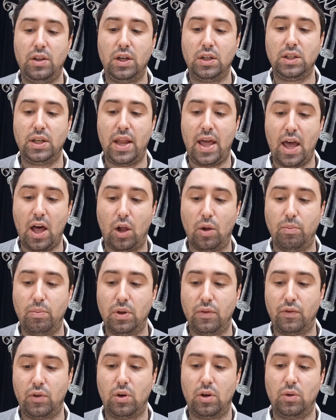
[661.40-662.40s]
it doesn't help
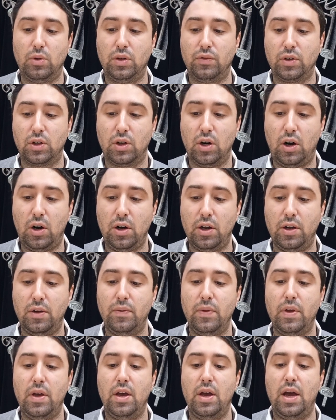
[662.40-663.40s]
if you go to a different garden
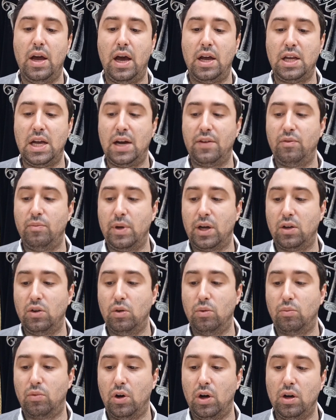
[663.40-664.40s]
and you have to make a
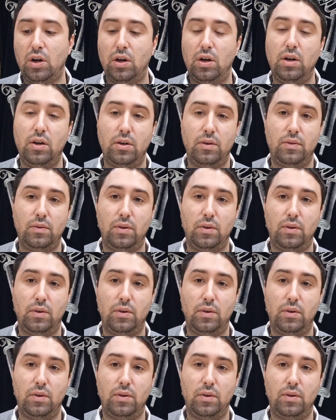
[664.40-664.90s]
new bracha.